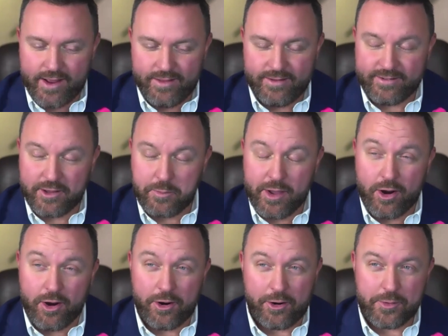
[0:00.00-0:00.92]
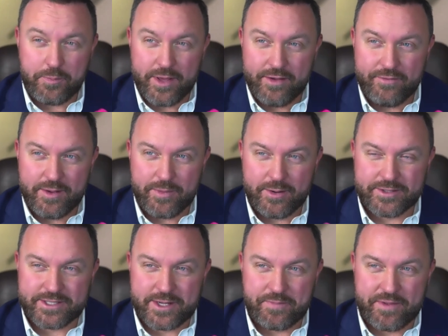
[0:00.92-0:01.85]
This is going to be a hard pivot, but it
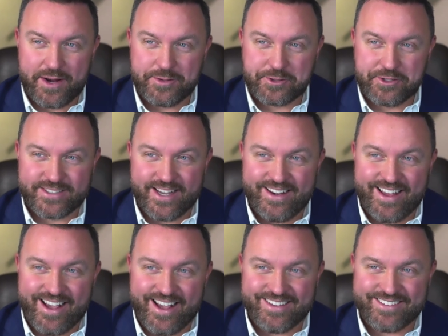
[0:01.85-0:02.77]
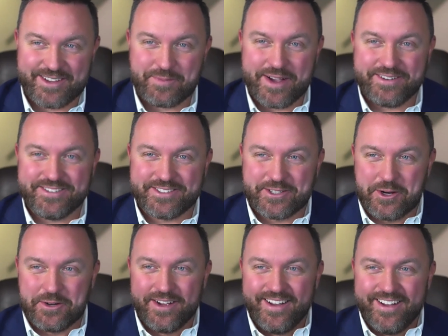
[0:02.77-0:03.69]
was something I was really excited to ask about.
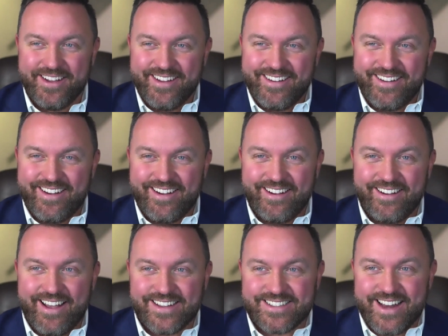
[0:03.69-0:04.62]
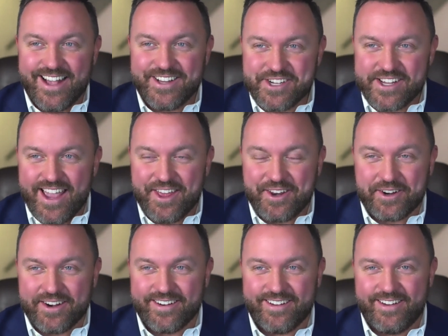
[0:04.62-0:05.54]
So as an
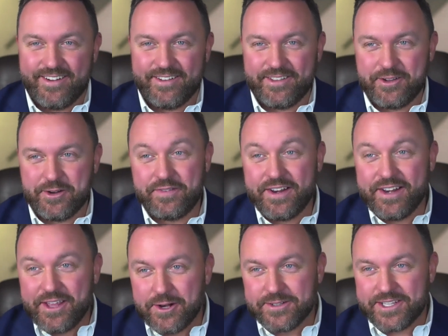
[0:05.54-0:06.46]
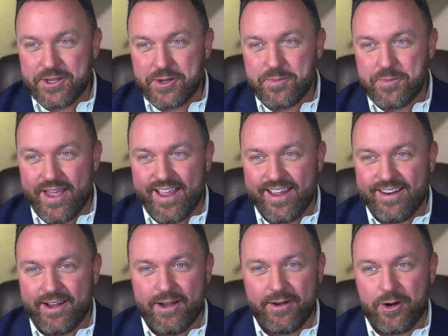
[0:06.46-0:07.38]
educator, your videos that you
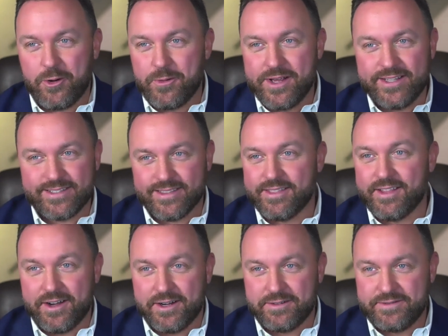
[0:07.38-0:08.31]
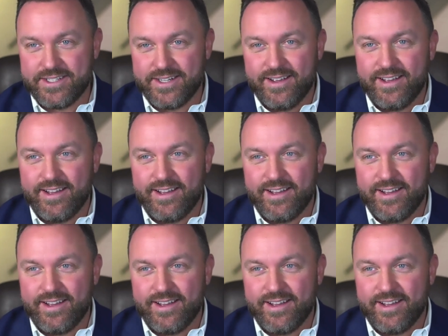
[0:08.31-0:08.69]
made, I always loved.